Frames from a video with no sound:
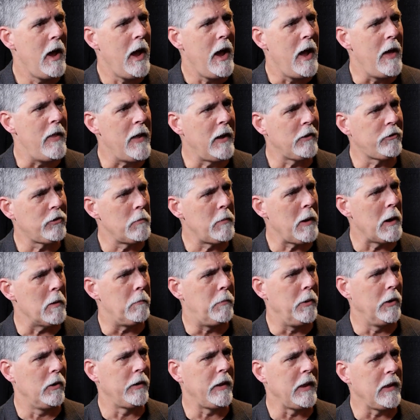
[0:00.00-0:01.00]
And that's about
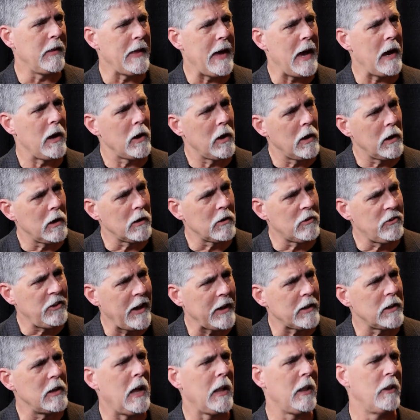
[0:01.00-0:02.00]
building that
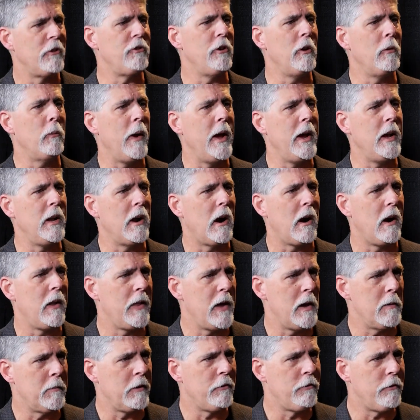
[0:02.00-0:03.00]
technology radar
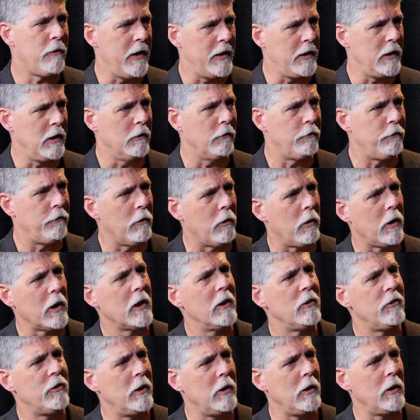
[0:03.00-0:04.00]
that my friend Neil Ford
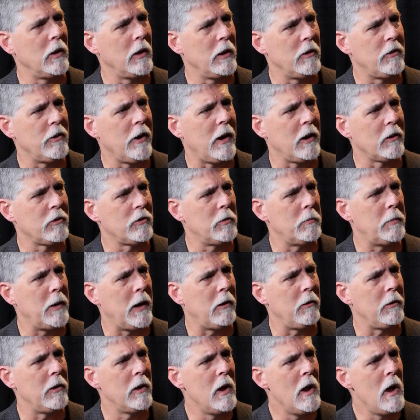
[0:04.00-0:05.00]
continually talks
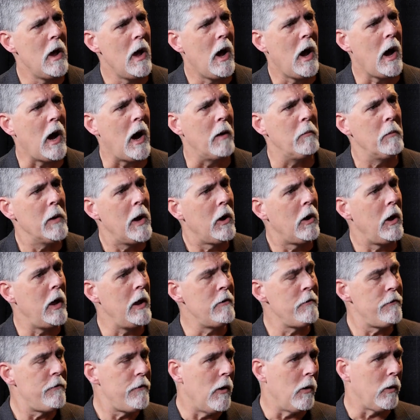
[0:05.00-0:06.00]
about.
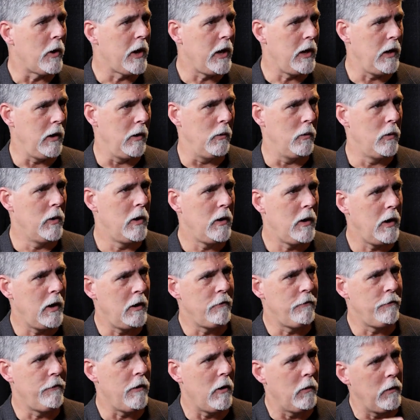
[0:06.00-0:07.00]
InfoQ,
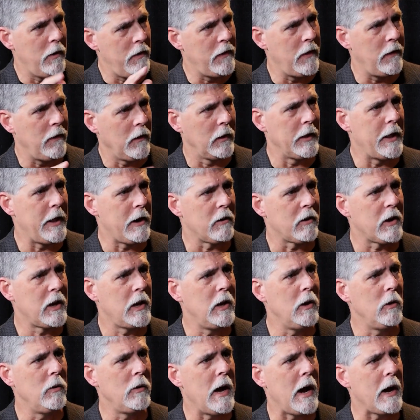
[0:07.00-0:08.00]
info and then the letter
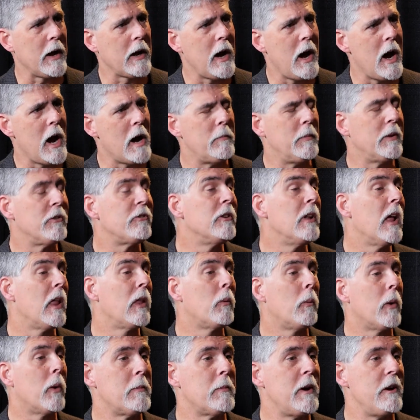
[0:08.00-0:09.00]
Q.com is another
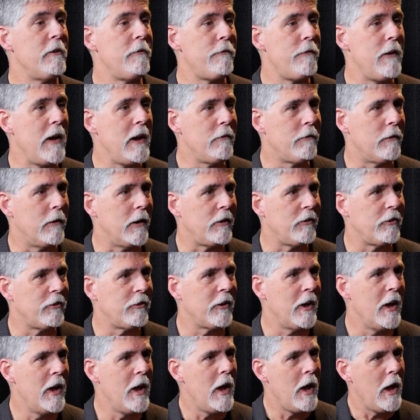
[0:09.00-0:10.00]
my
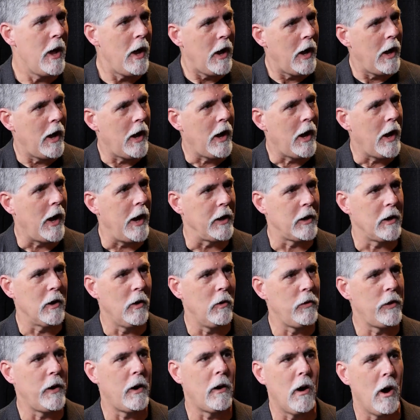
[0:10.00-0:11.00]
favorites. I
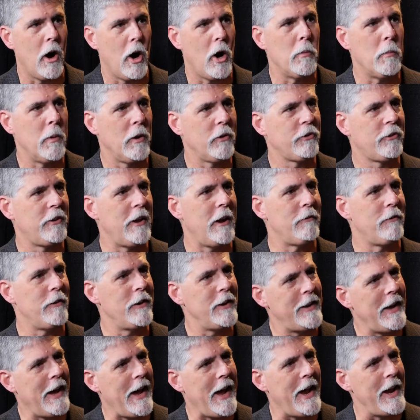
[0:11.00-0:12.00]
go there almost every
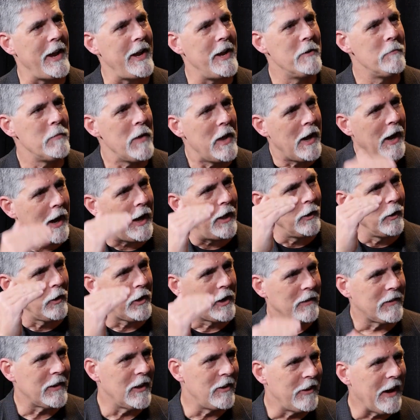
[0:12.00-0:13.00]
day. I look
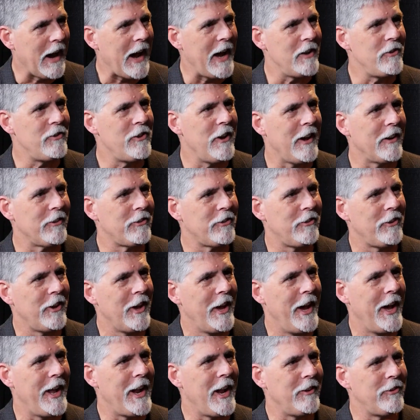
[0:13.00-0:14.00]
at the digest
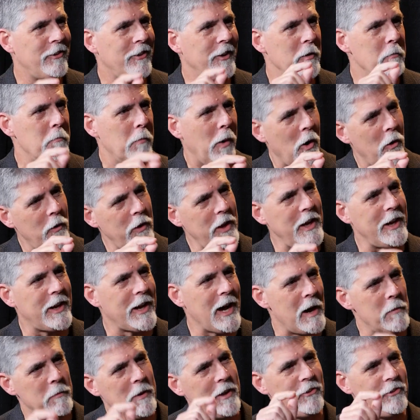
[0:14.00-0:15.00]
and I see pony,
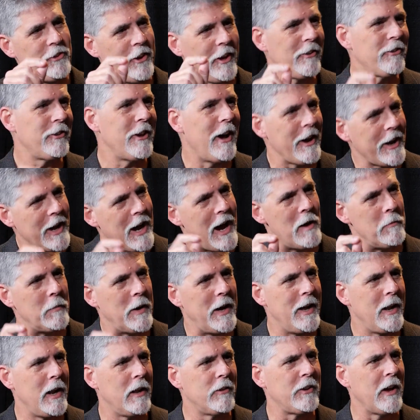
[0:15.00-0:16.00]
comma, jigsaw,
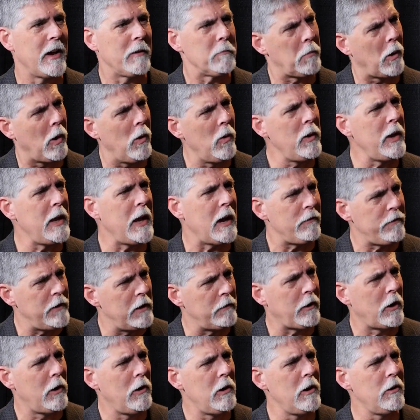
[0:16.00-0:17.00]
comma, and it's like, pony, I've
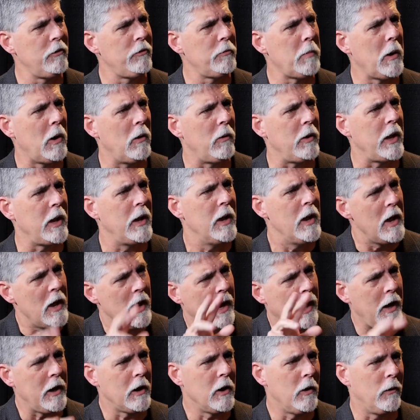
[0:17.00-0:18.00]
never heard of pony.
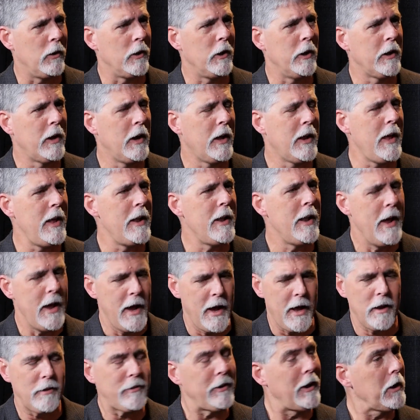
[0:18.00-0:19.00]
I go and look at it
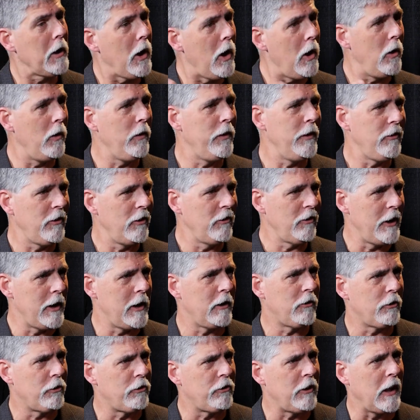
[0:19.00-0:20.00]
and it's like, oh, this is an
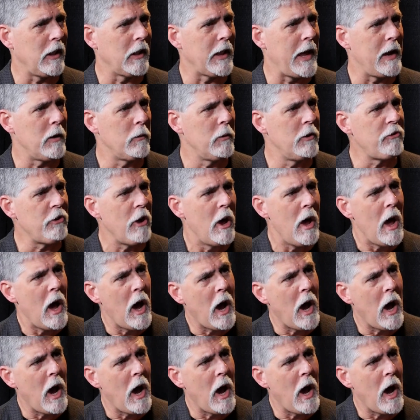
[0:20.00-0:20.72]
interesting language.